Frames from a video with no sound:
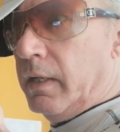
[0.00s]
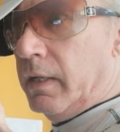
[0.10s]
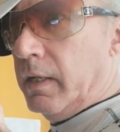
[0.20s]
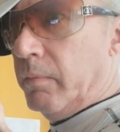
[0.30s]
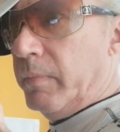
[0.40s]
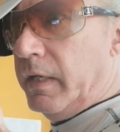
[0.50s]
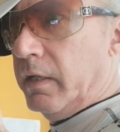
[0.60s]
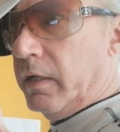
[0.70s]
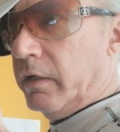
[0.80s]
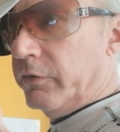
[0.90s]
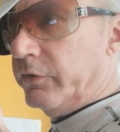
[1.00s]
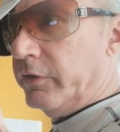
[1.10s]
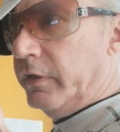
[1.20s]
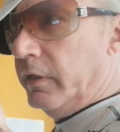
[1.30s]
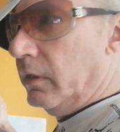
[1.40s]
made out of
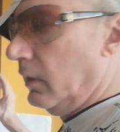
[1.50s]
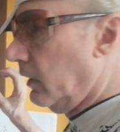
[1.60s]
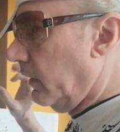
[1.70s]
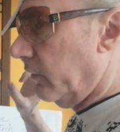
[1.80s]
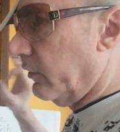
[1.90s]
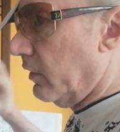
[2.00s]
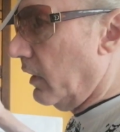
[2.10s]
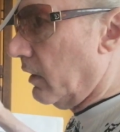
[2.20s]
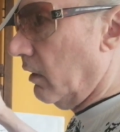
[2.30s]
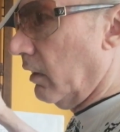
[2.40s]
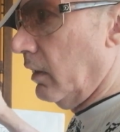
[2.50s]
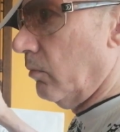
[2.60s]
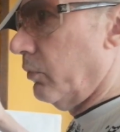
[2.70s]
steel. It's thicker than a